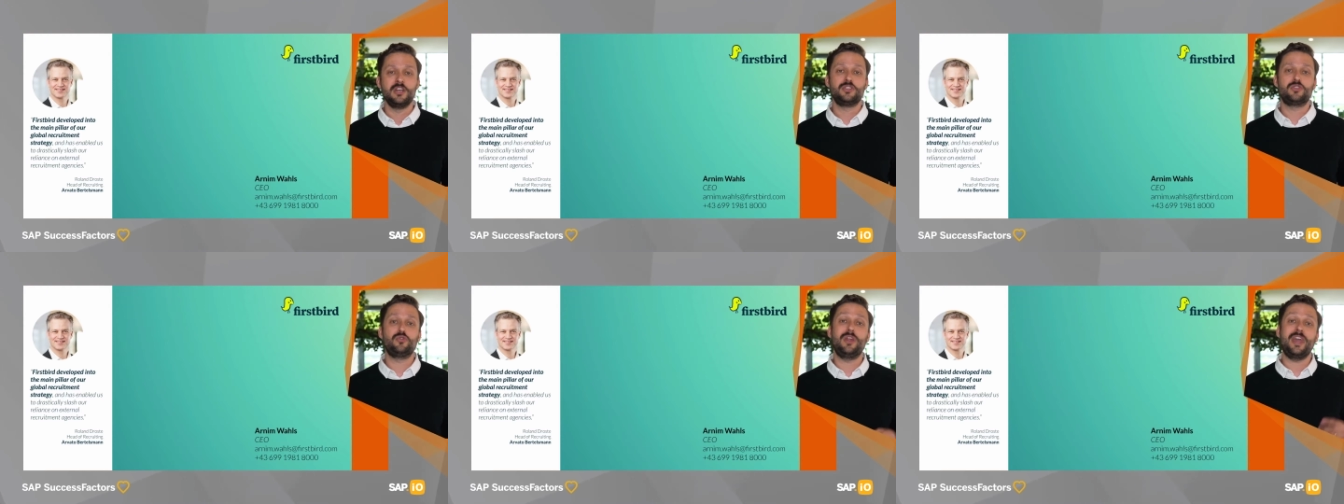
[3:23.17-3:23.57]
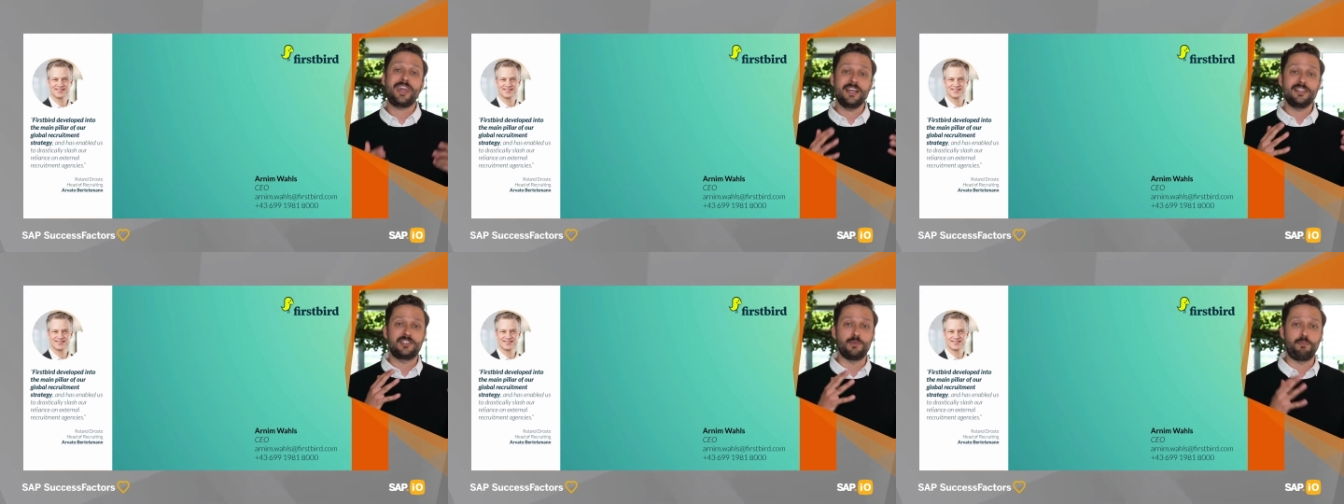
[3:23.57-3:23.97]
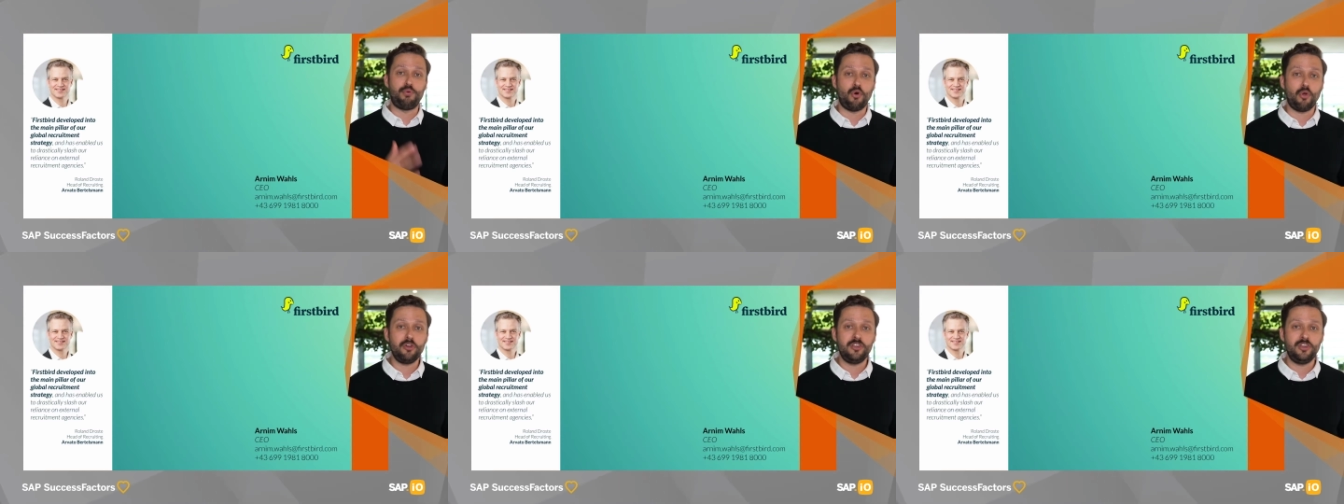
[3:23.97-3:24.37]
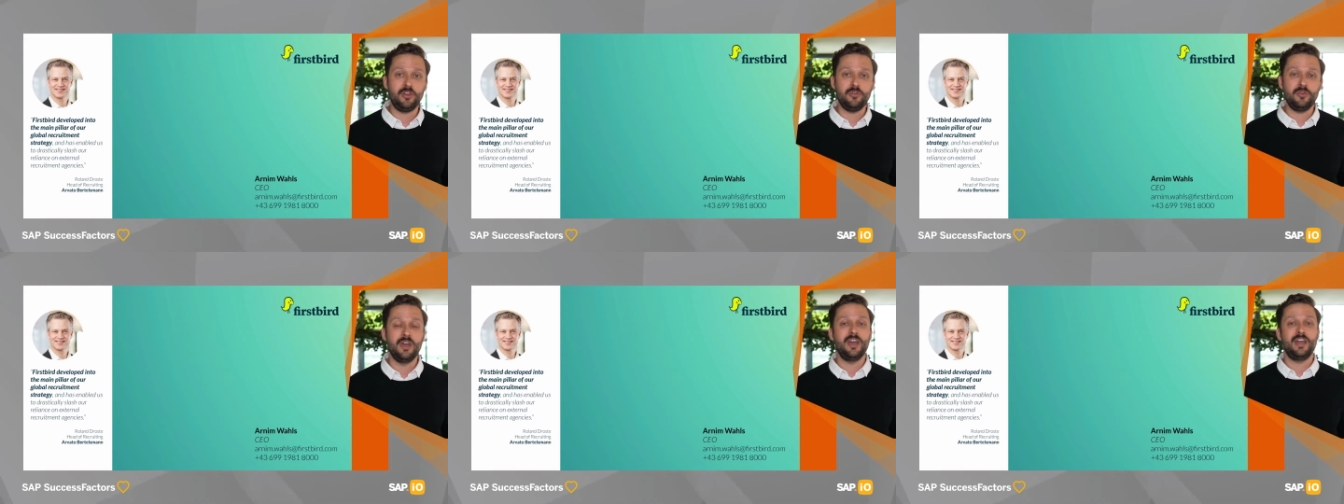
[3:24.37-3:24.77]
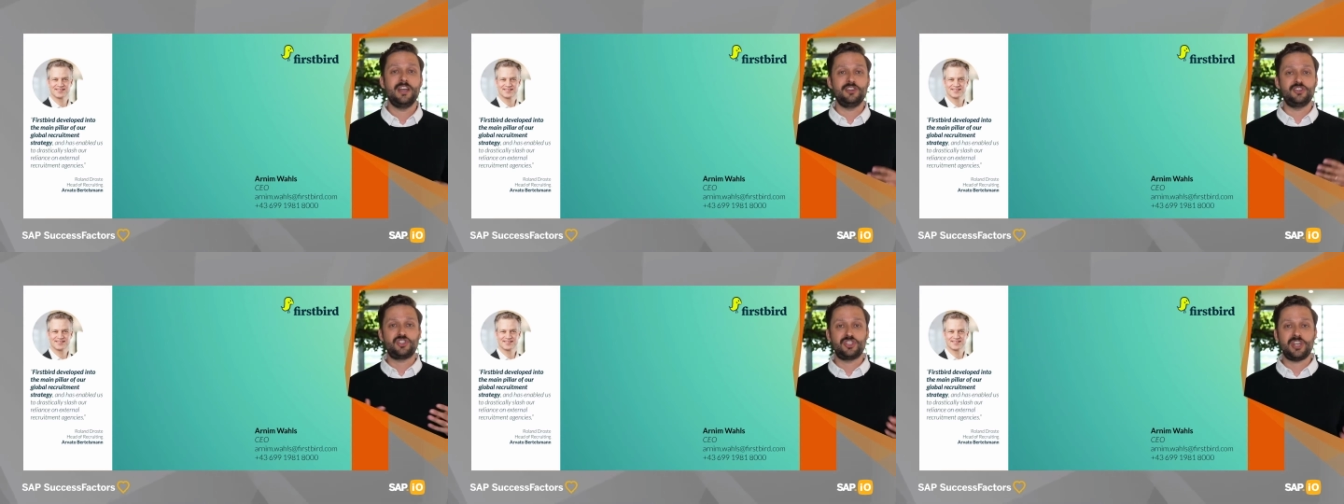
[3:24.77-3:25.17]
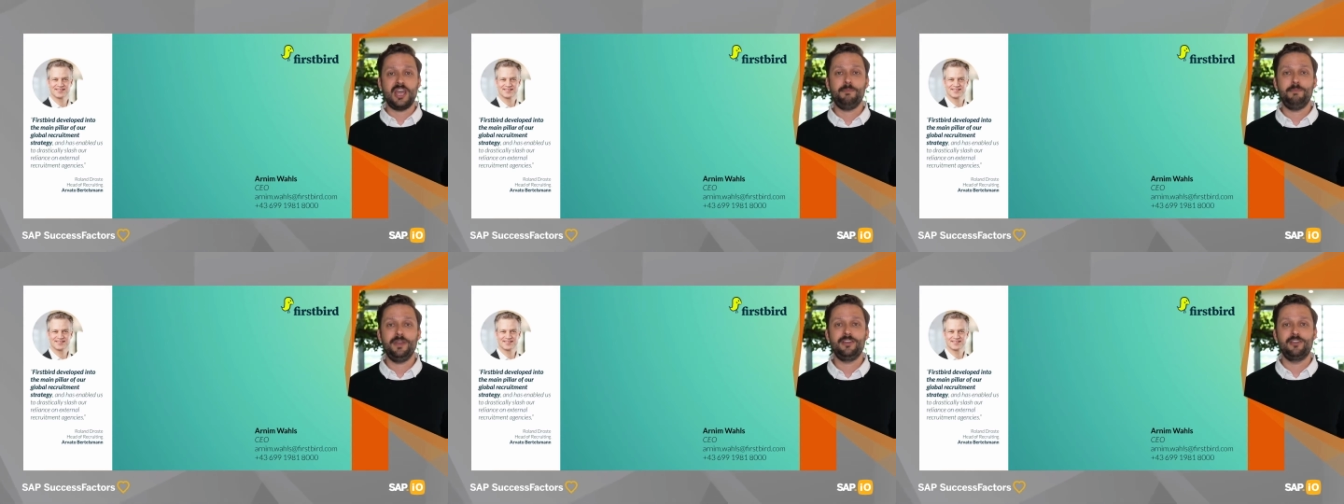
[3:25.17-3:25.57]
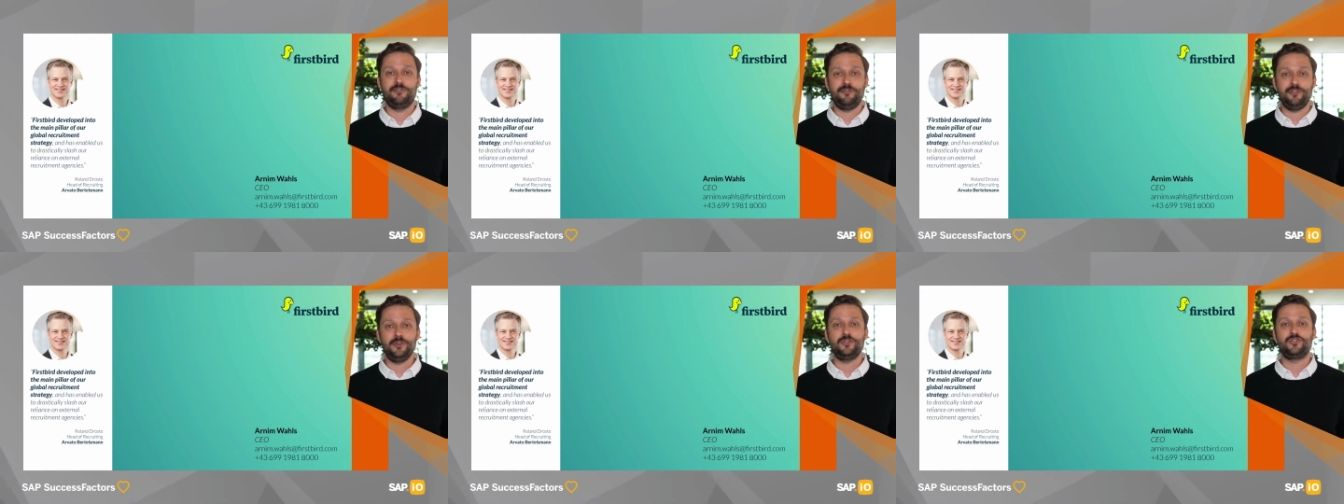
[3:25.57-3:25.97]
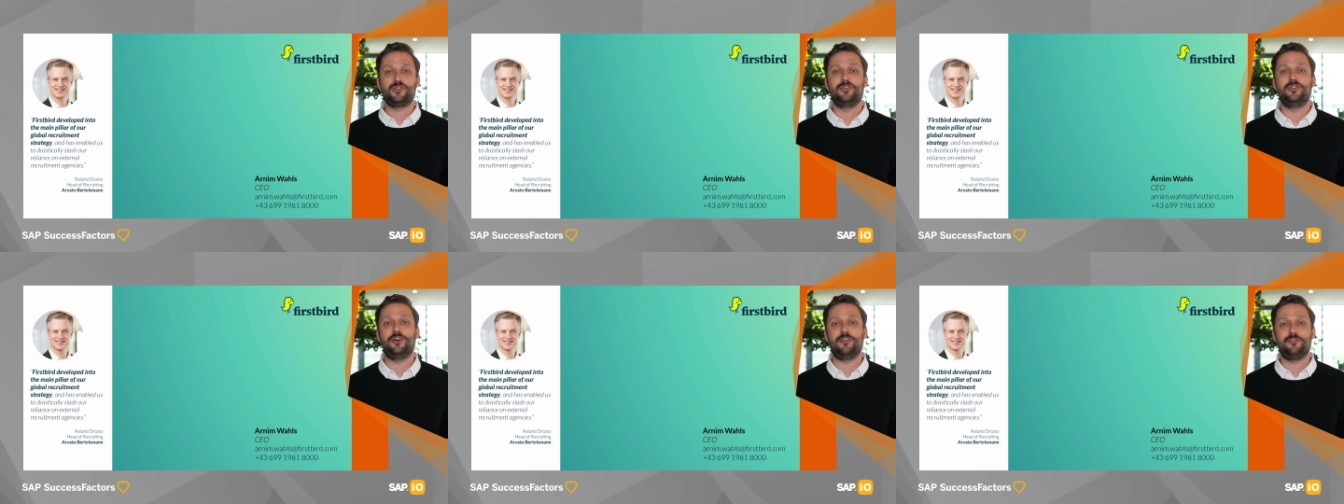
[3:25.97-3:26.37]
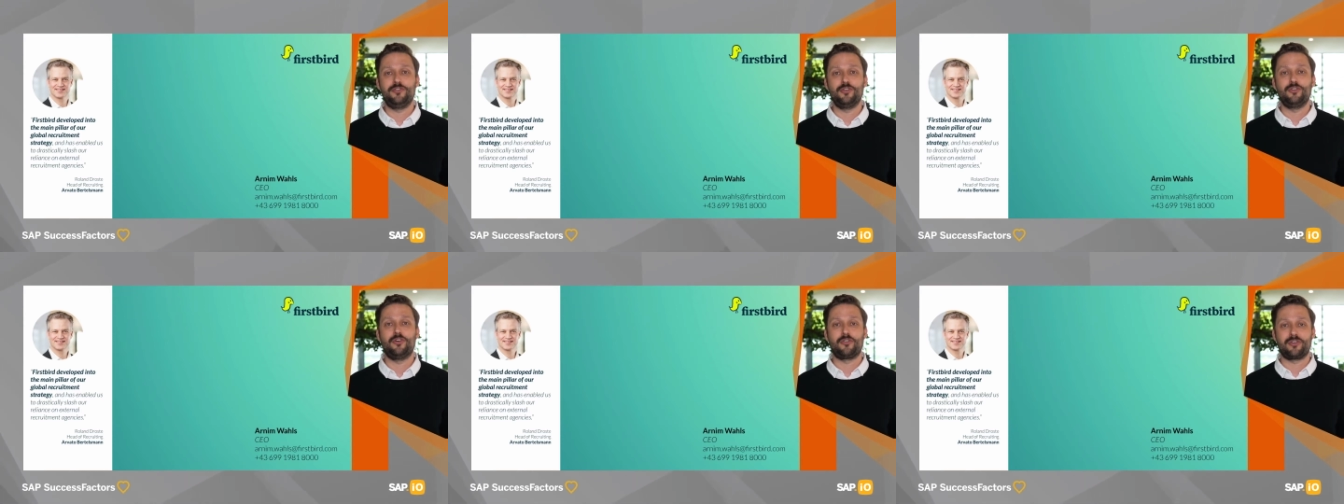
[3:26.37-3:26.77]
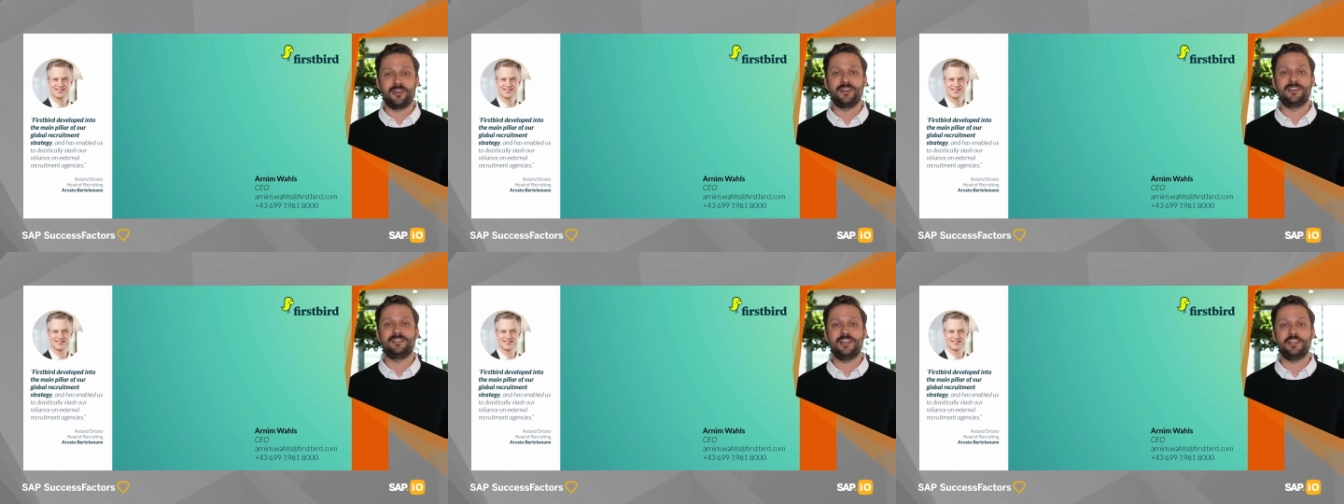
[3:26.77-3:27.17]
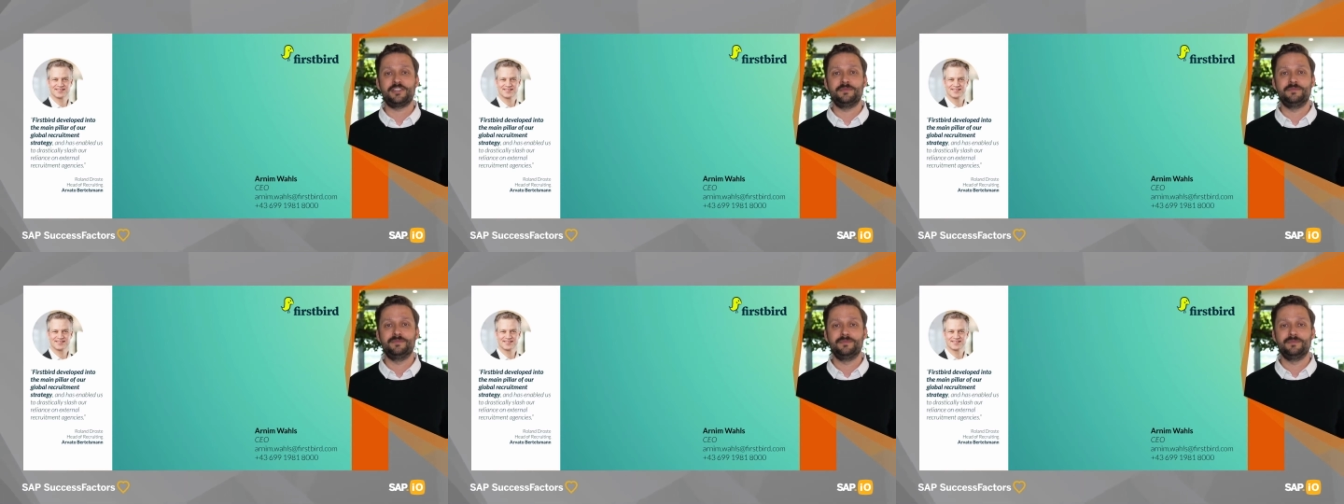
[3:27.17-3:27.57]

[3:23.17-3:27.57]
so they can support you in shaping the future of your organization.